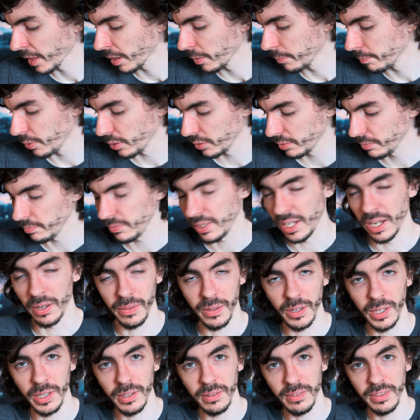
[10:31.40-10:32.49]
But yeah,
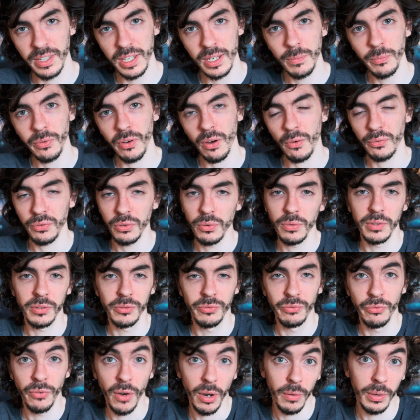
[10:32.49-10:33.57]
the E-M5 2 is
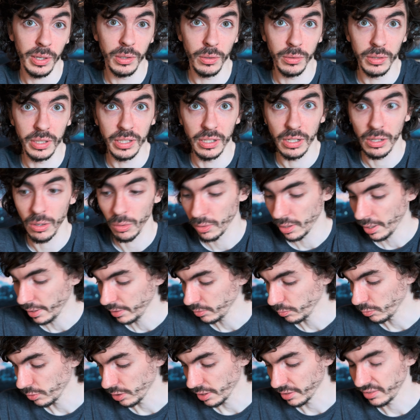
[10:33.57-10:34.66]
very good in low
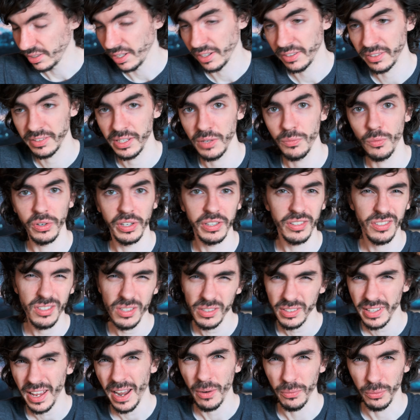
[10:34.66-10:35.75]
light, whereas the X-T1 is
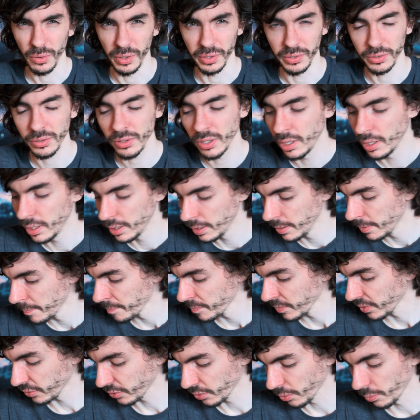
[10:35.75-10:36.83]
just average.
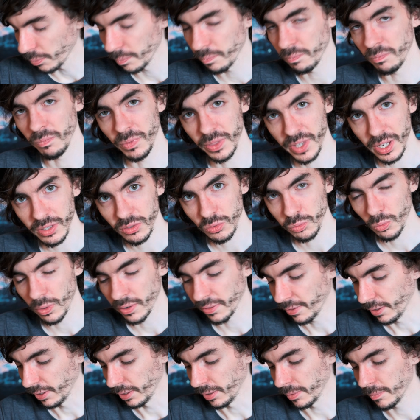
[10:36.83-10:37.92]
So that's one
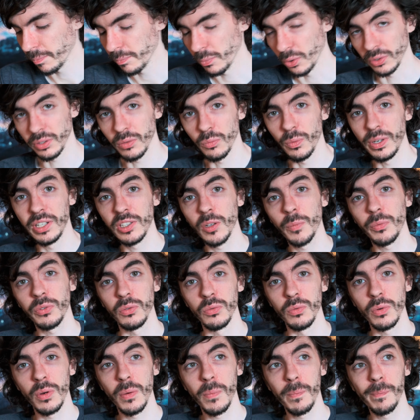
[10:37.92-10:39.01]
thing. But when it comes
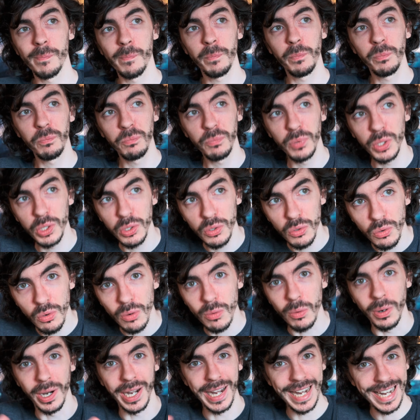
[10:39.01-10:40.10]
to
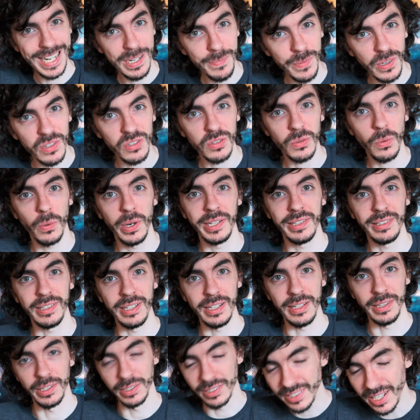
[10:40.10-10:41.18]
pure image
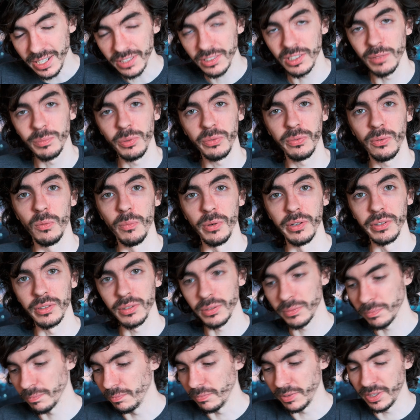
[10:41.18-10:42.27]
quality, the sensor
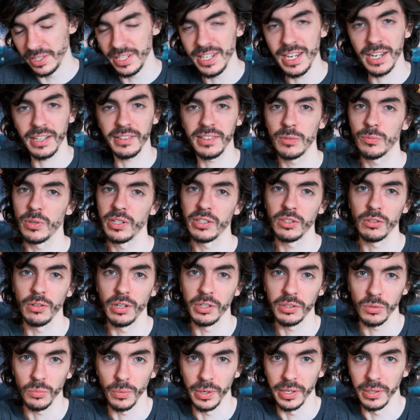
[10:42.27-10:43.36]
performance, the X-T1 is going
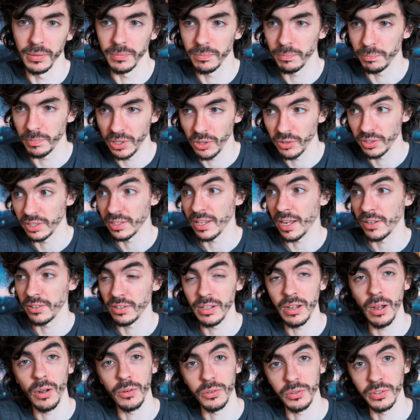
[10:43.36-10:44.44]
to win because it has a
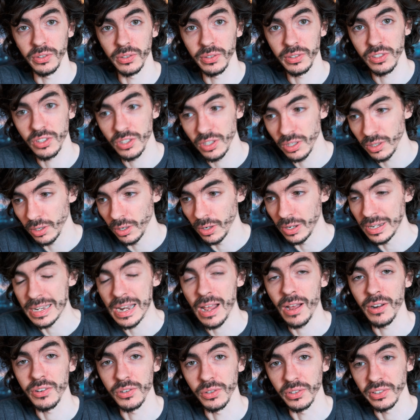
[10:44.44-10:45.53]

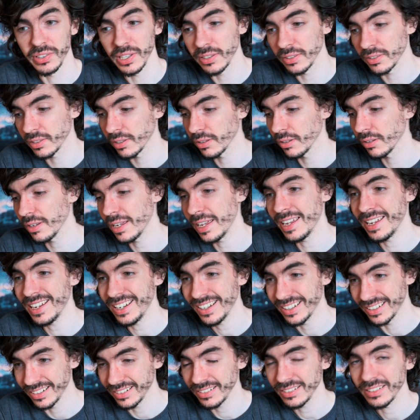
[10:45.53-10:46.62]
larger sensor
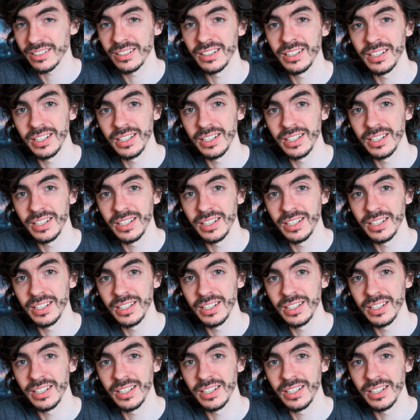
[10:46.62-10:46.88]
and